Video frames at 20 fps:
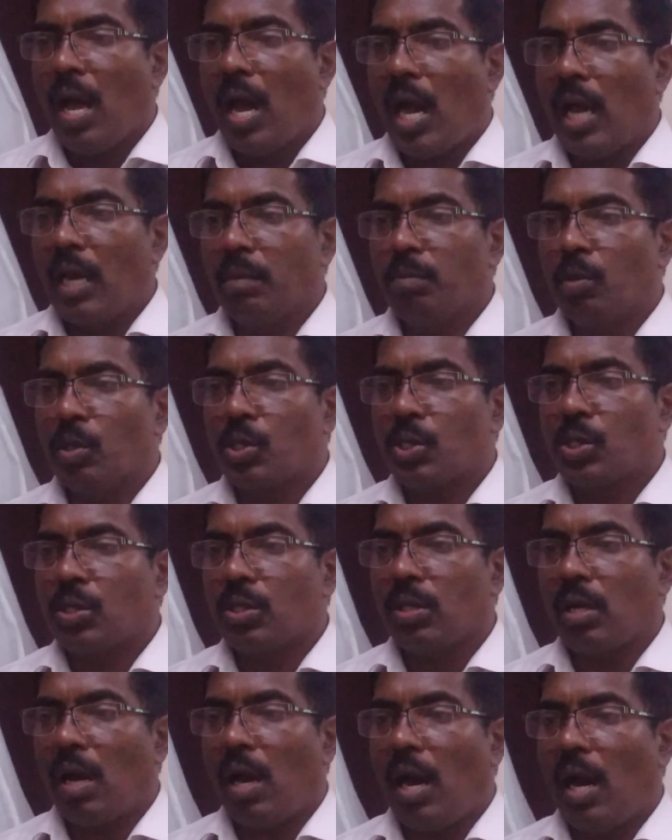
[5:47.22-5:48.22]

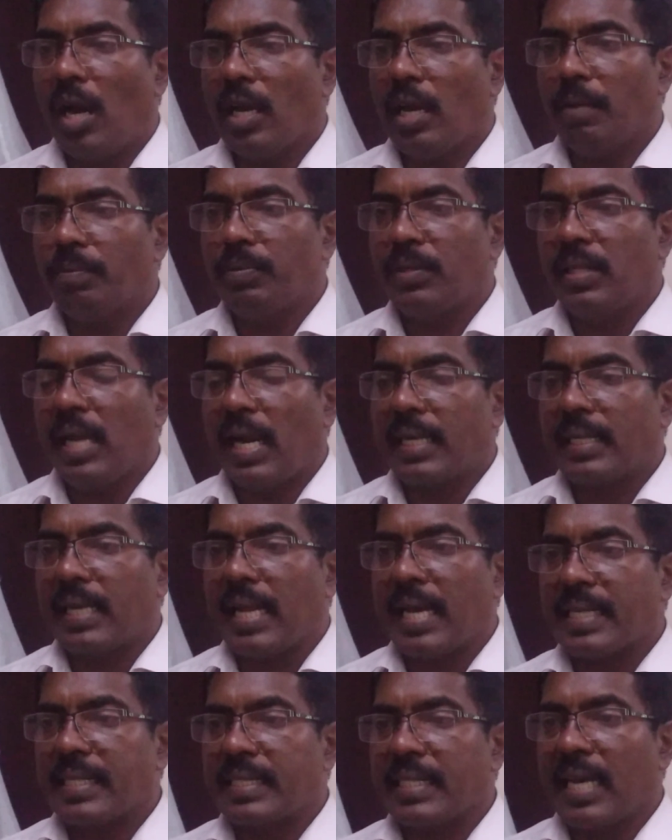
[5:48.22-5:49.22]
Almost all of the
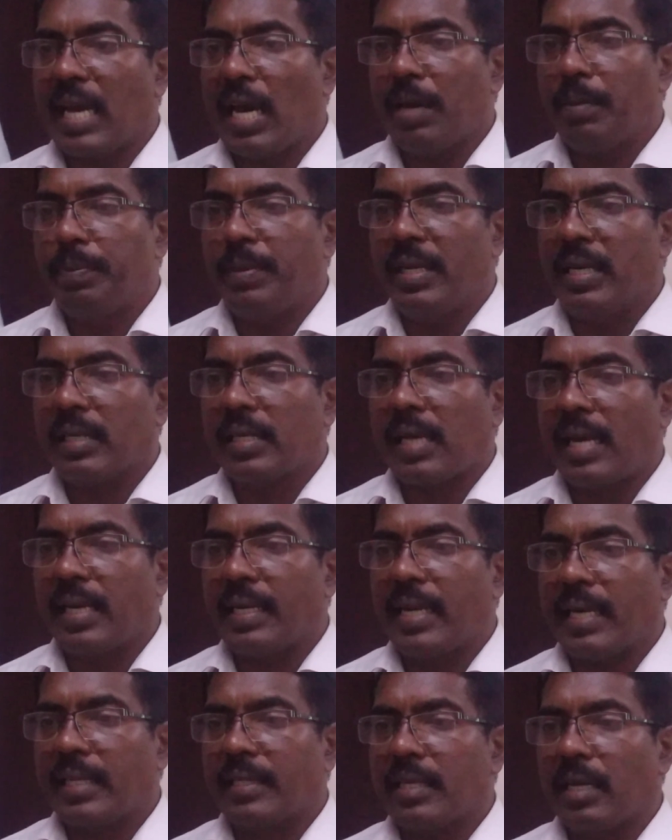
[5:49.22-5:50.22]
attacks have been
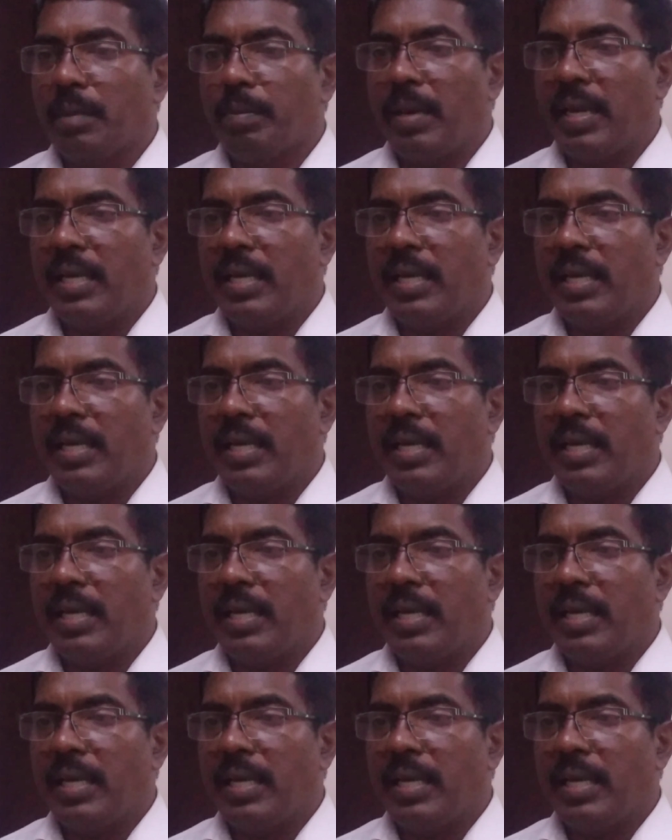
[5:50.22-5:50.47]
conducted